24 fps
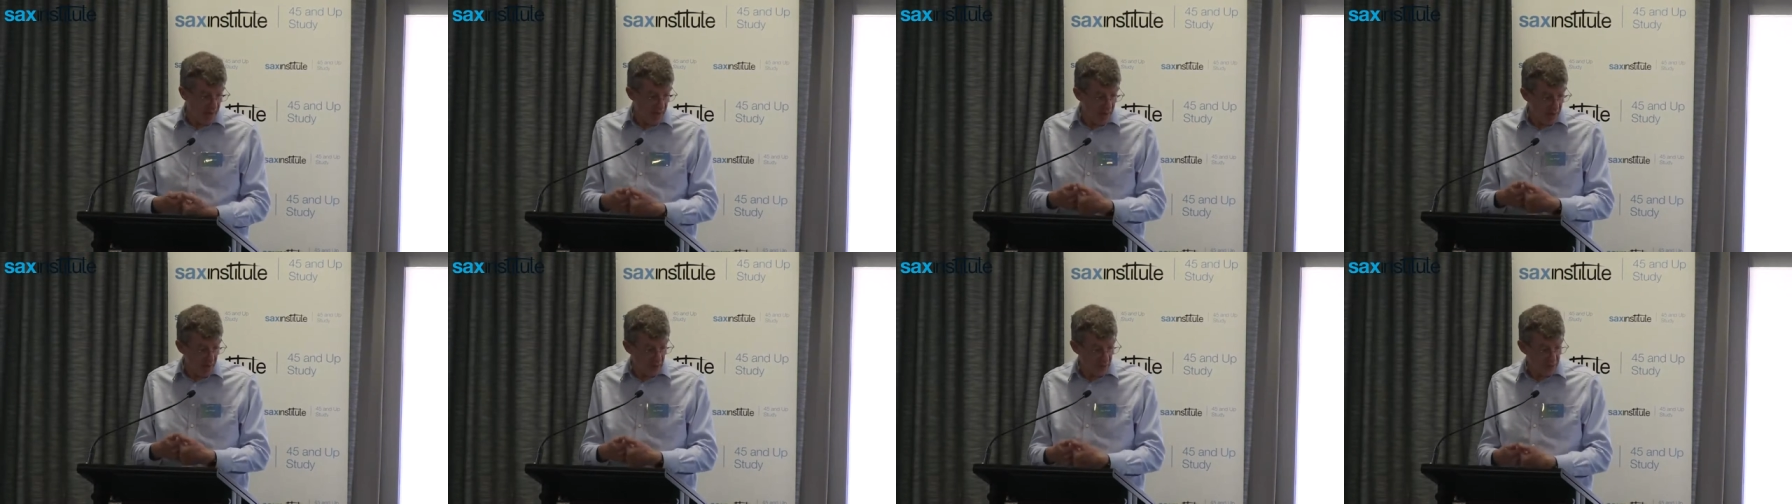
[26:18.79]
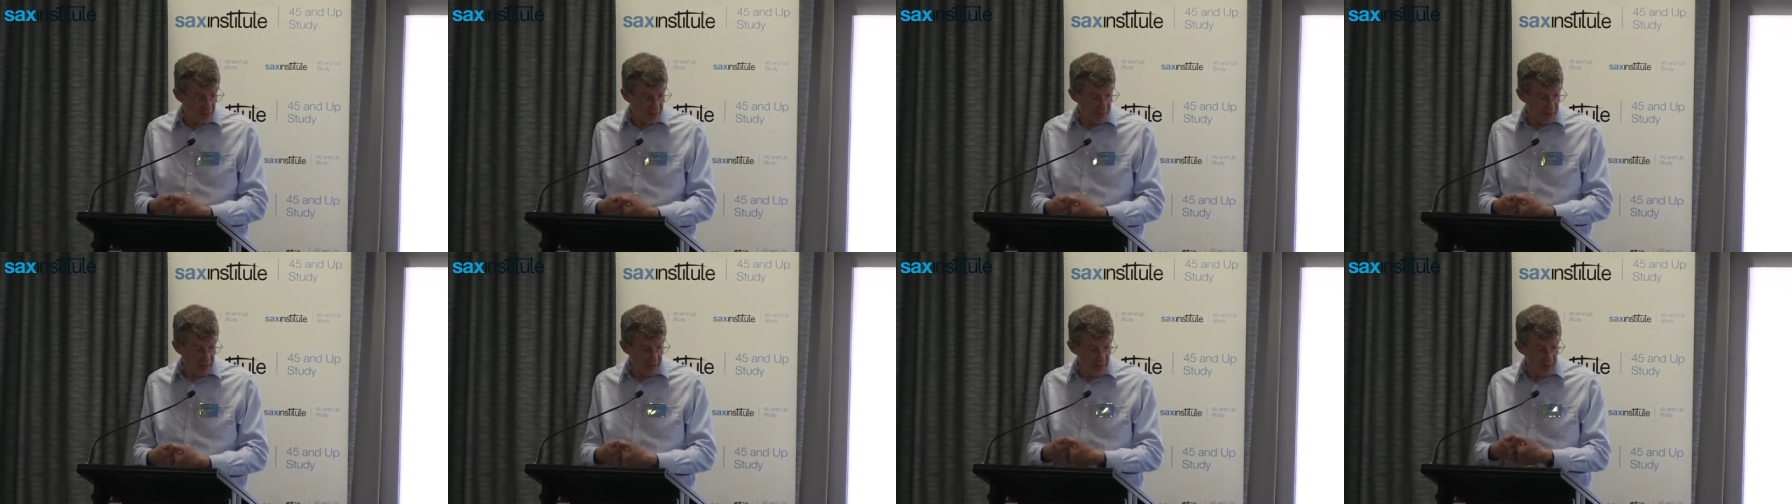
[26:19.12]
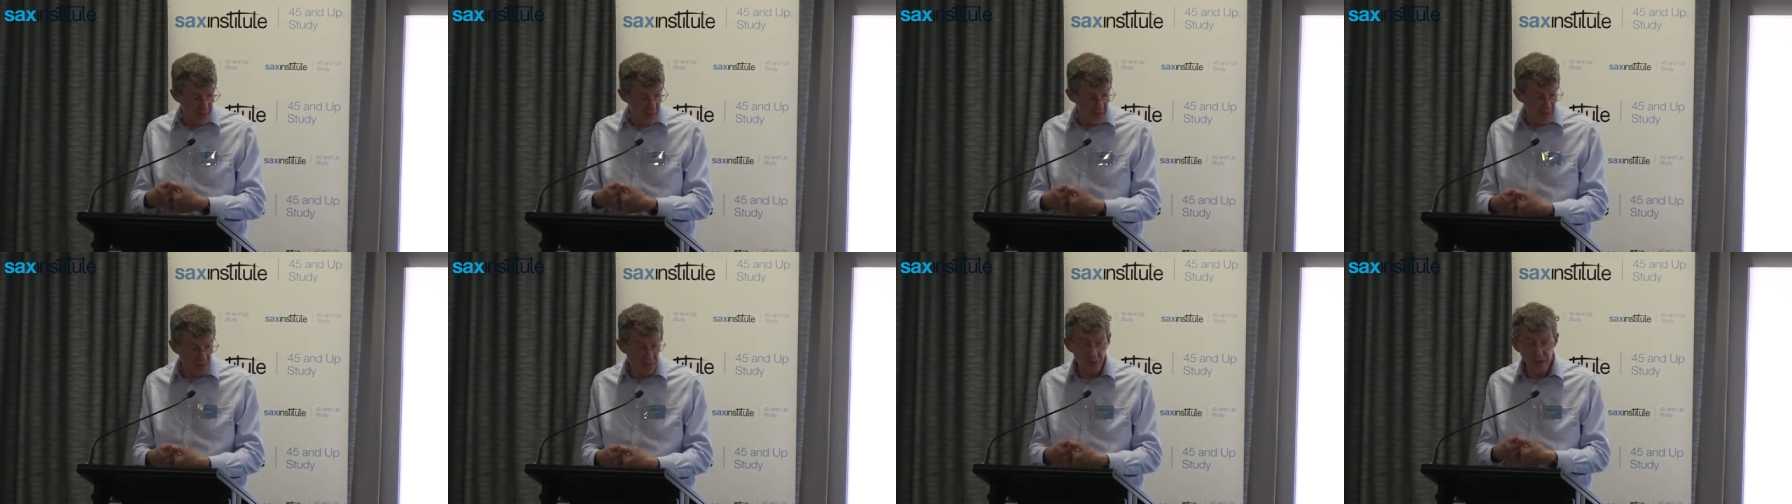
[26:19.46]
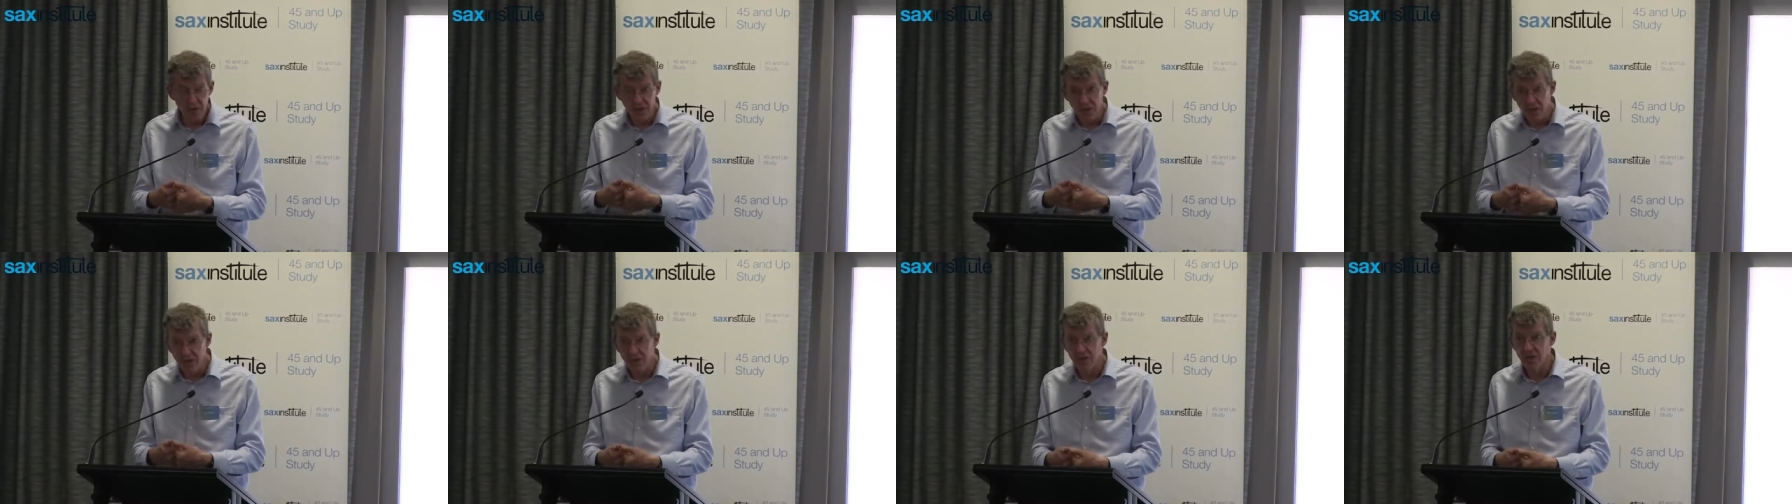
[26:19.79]
health care
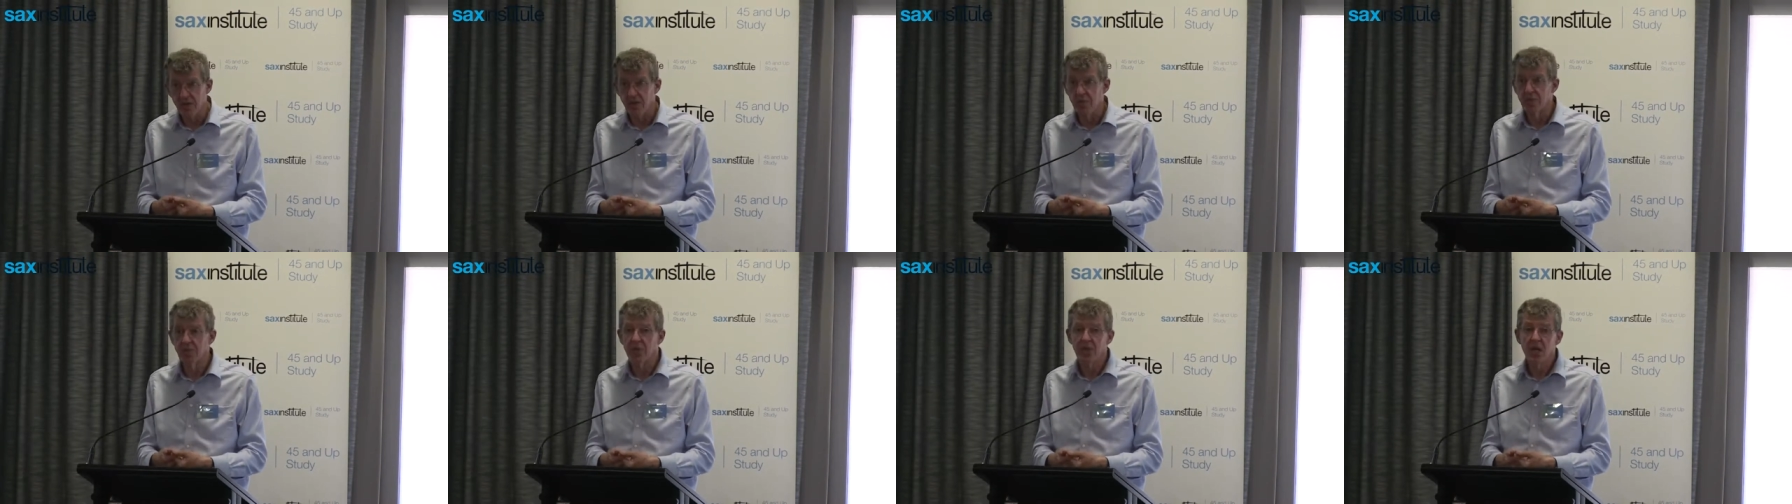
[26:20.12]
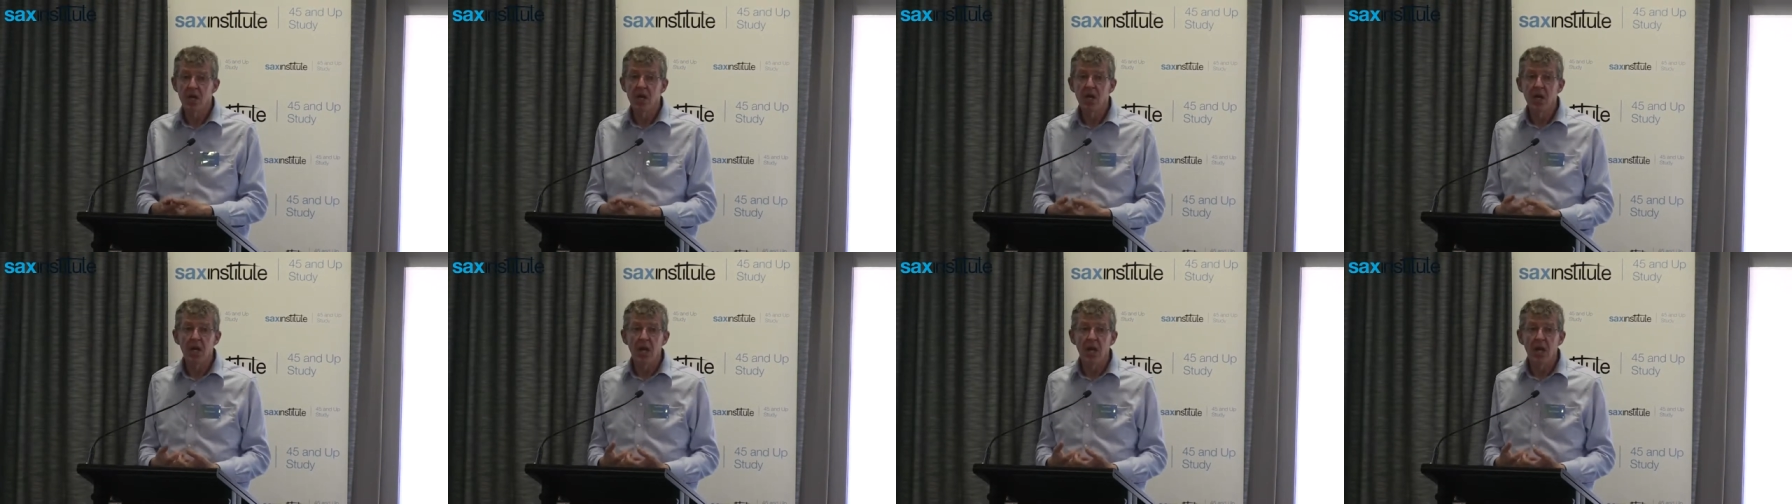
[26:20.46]
systems.